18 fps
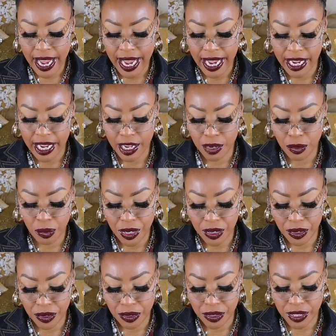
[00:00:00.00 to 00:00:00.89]
and
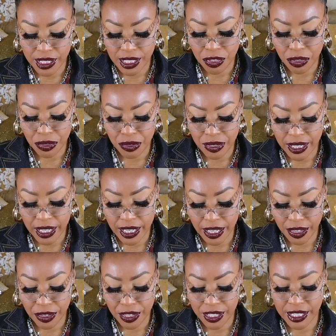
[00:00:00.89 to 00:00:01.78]
retinoids to
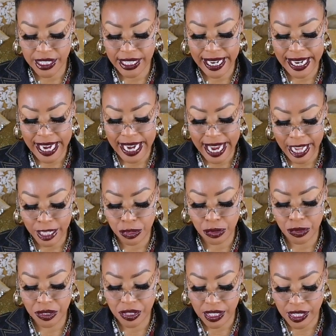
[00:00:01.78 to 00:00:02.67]
encourage a
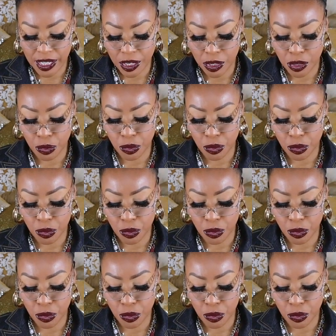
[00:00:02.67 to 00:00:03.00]
natural cell